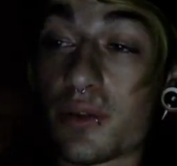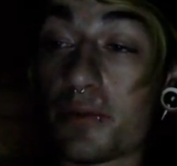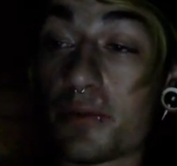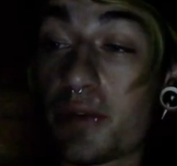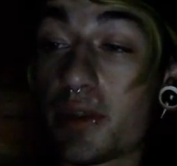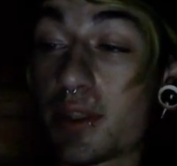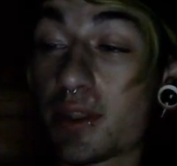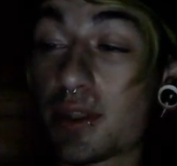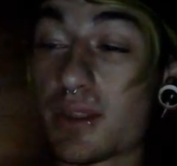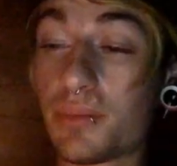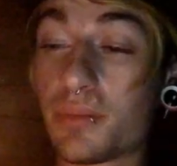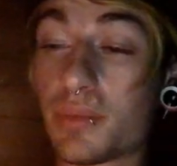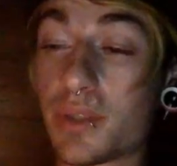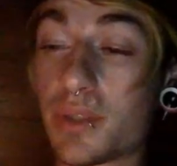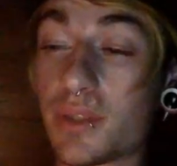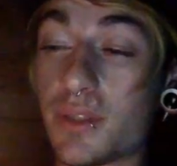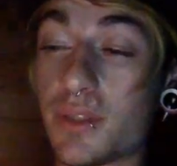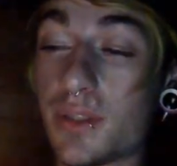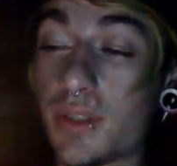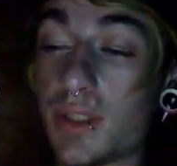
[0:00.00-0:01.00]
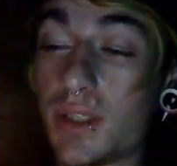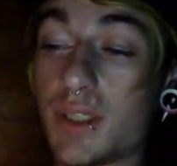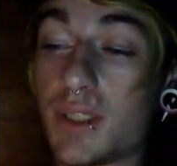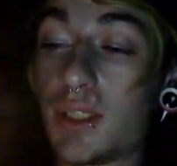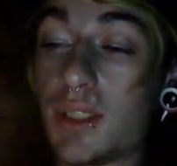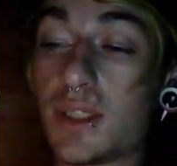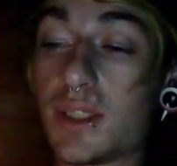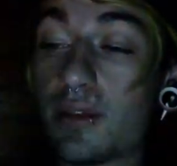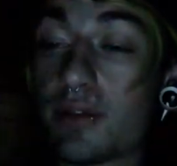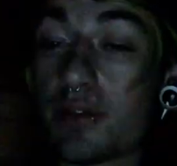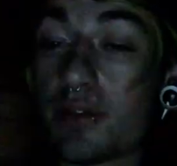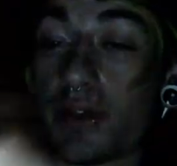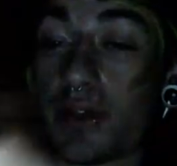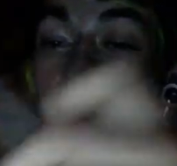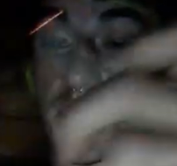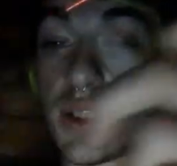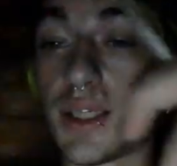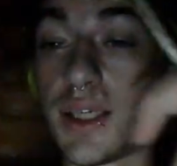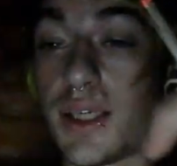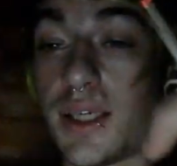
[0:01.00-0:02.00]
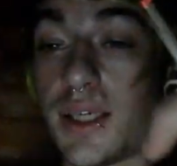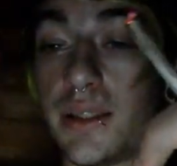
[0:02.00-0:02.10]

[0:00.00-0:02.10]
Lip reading: Fuck the blue. Fuck that.